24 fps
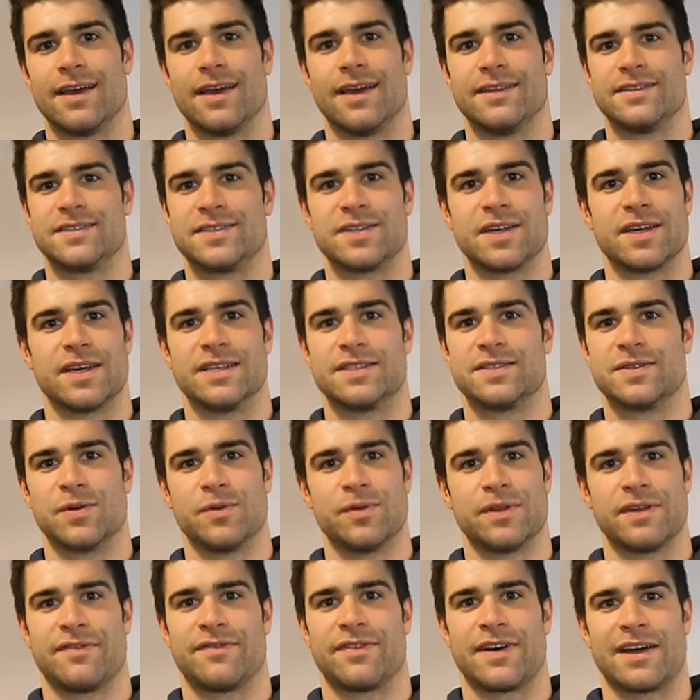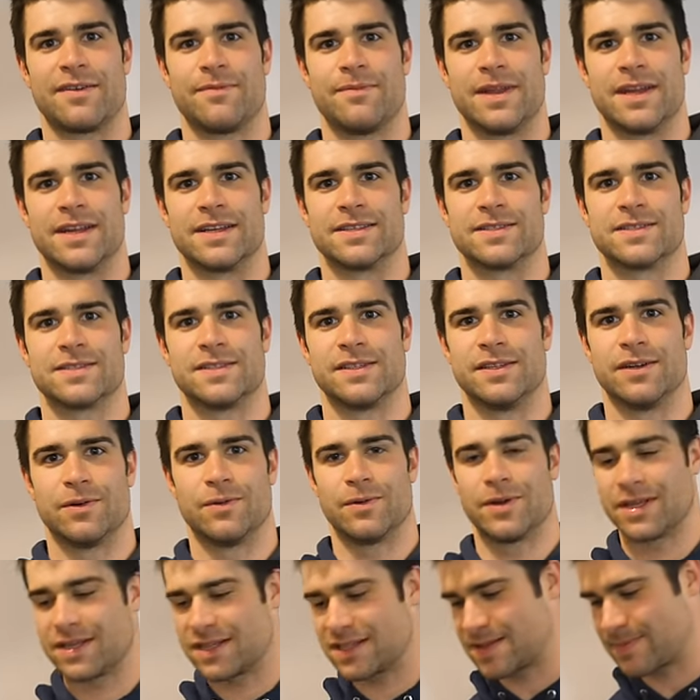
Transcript: It's it's only five minutes, you know, what do you